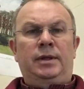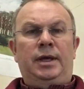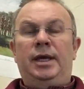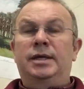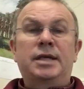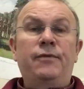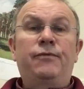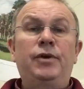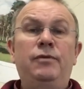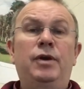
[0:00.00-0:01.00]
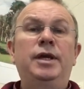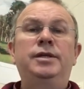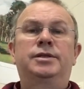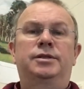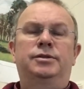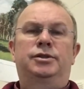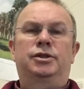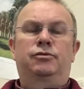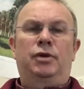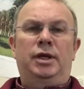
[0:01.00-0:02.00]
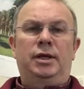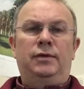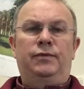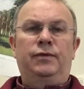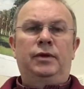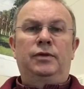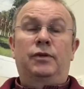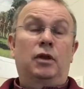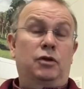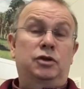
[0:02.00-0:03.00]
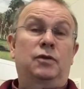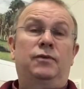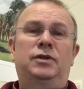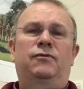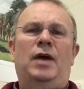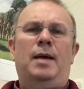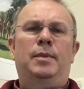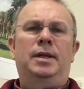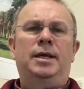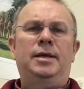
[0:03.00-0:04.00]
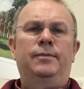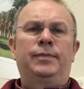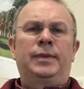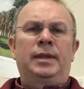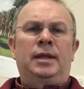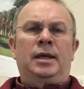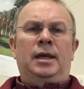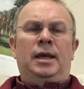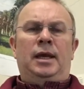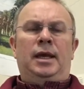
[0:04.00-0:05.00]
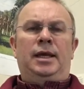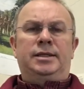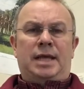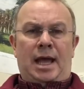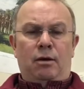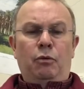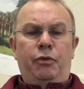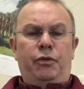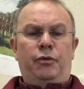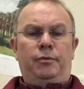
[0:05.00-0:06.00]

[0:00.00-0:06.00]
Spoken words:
He has every reason to grieve the loss of his family, his health,